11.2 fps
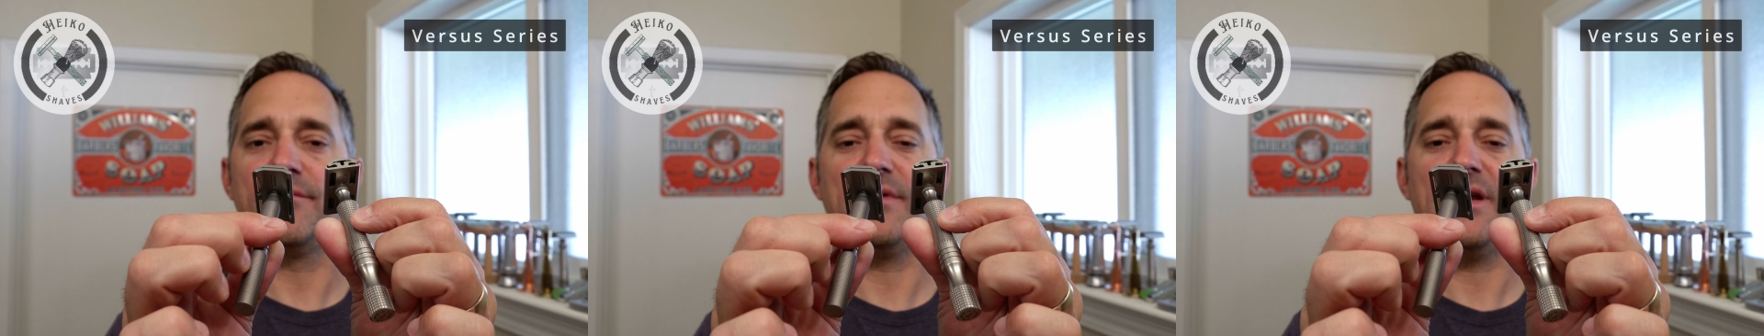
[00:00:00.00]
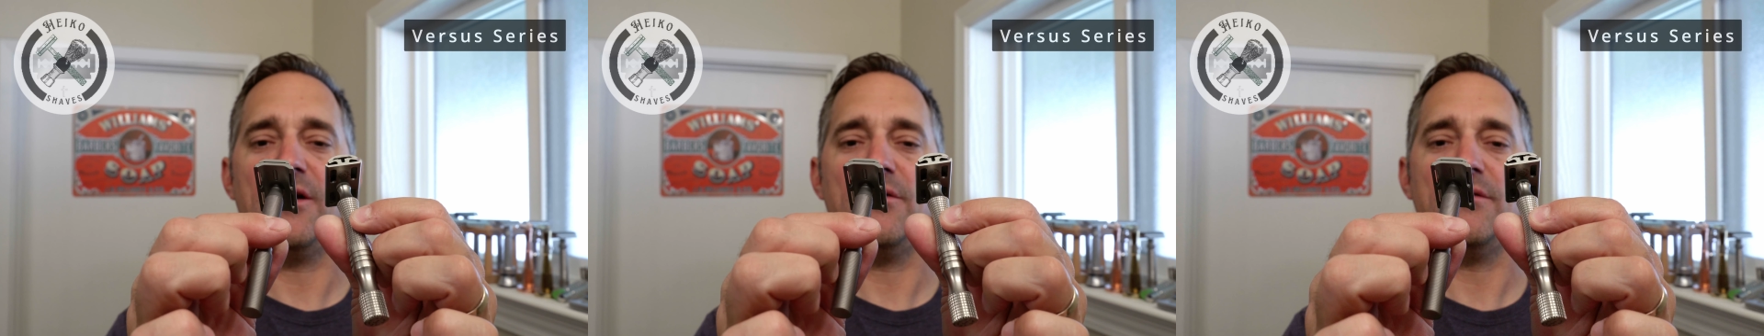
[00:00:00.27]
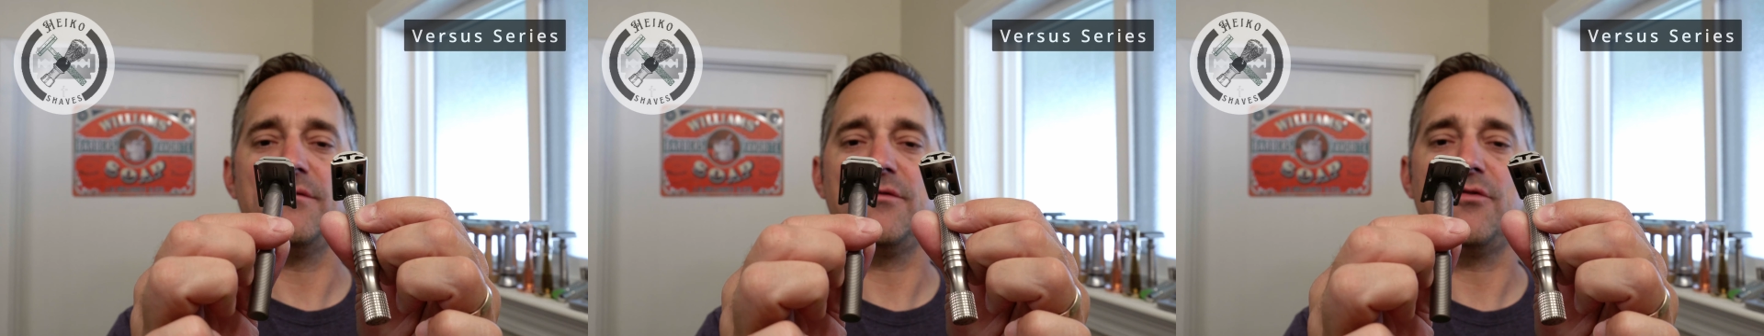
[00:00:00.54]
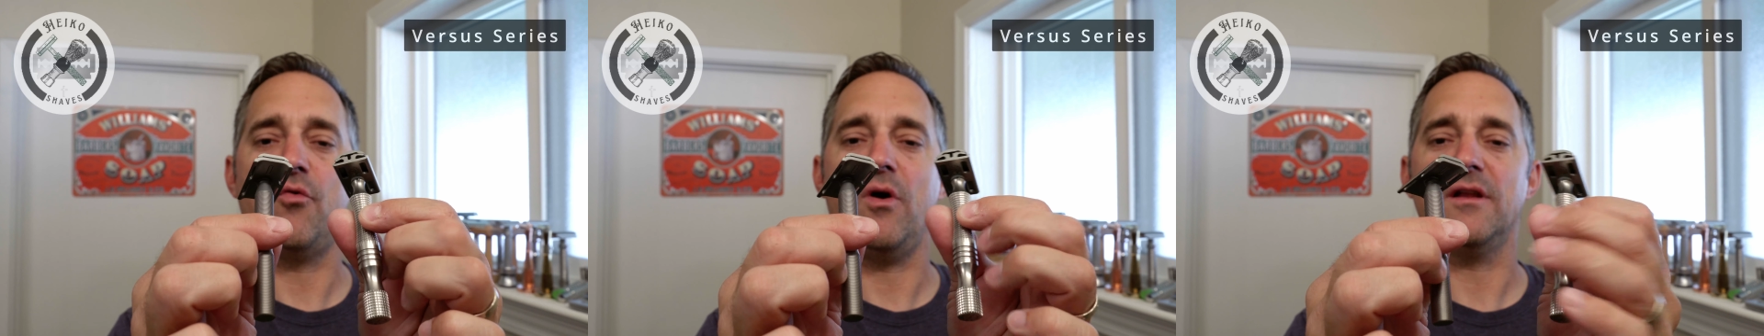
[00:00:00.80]
you know,
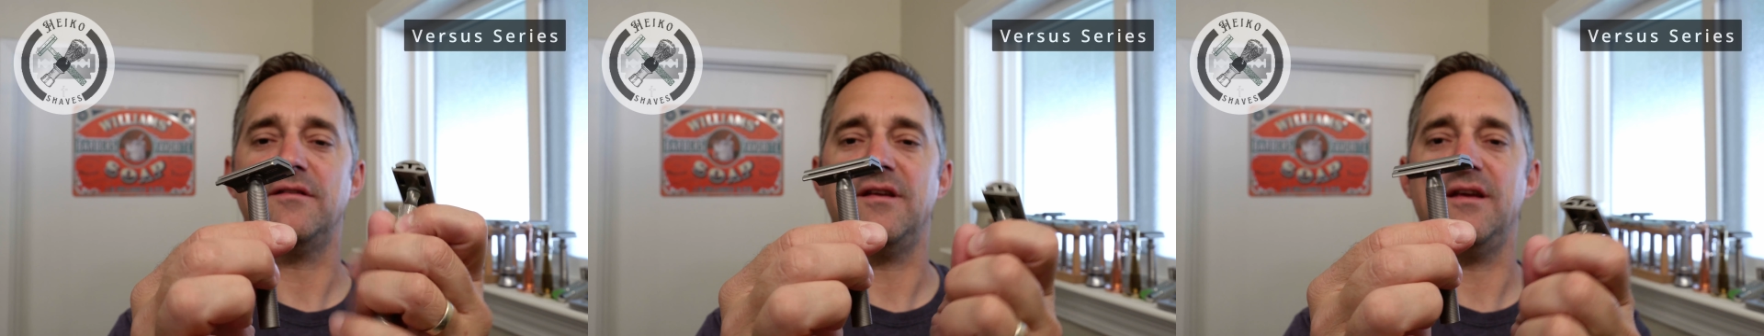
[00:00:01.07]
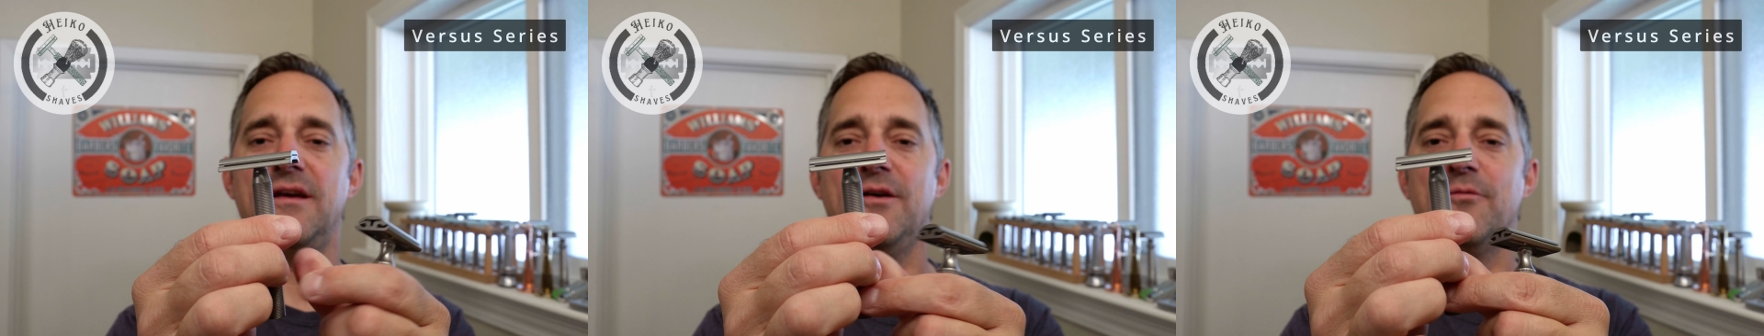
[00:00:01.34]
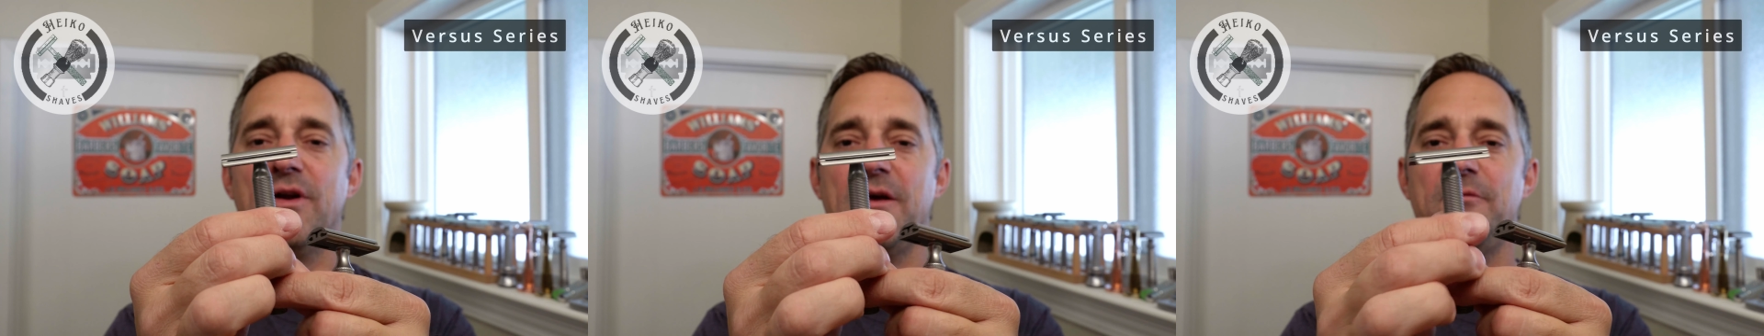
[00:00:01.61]
quality. What I